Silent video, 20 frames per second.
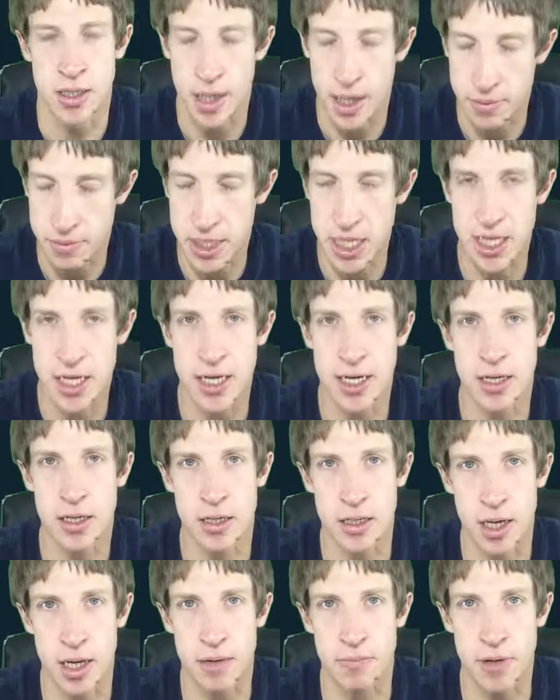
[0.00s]
I'm kidding,
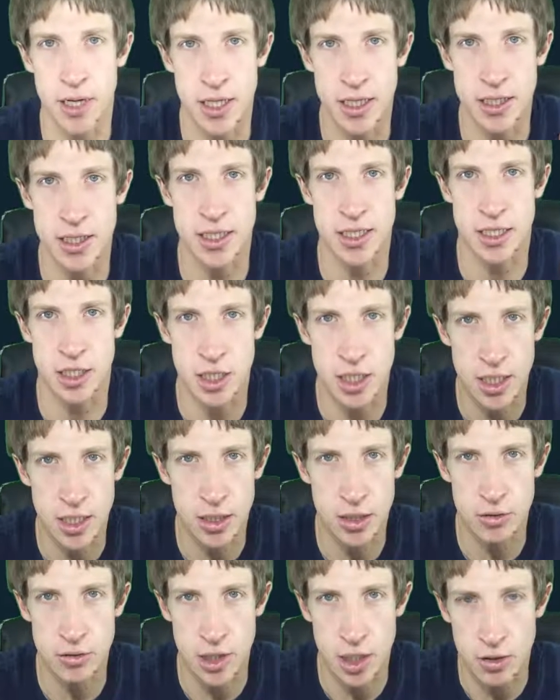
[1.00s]
not a politics
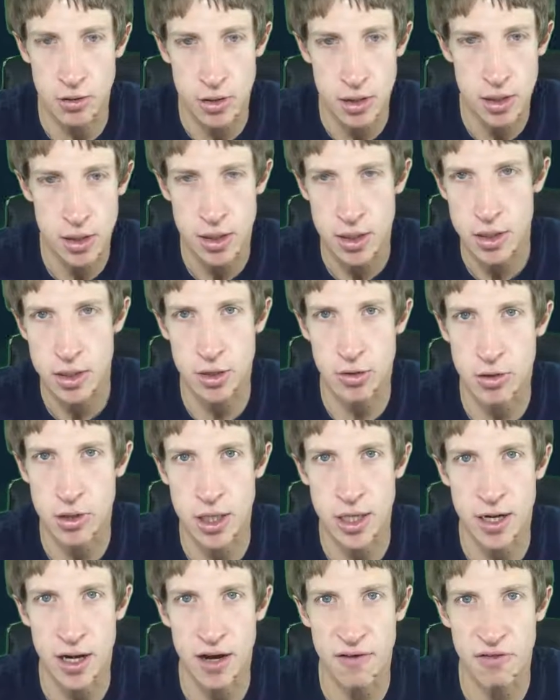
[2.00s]
show. Don't don't
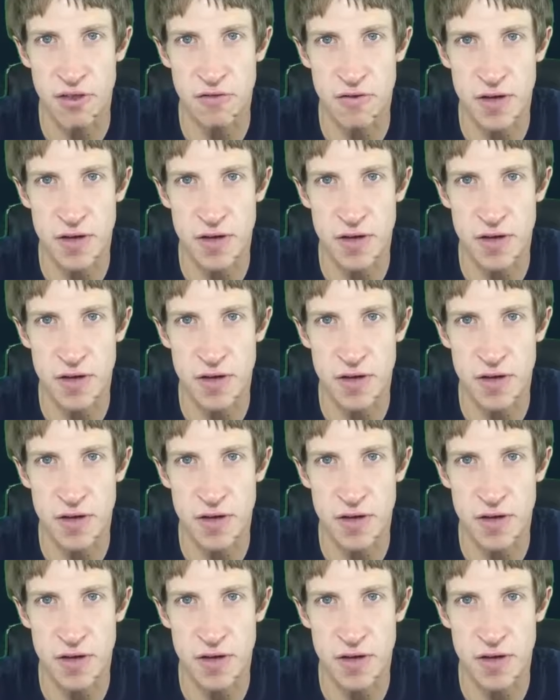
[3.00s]
click off the